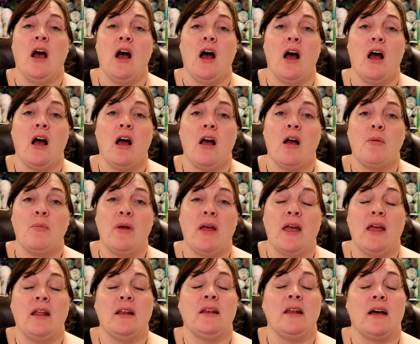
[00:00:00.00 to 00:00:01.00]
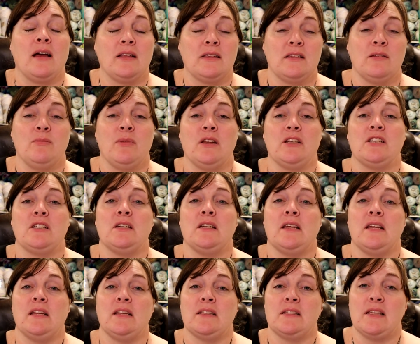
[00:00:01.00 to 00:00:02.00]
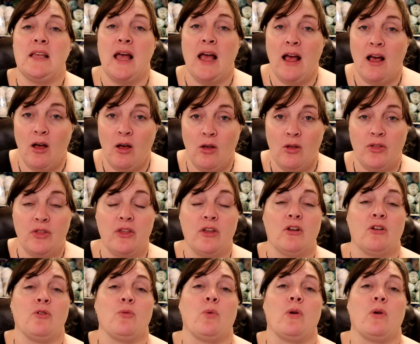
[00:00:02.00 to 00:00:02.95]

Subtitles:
Not to mention, it is healthier.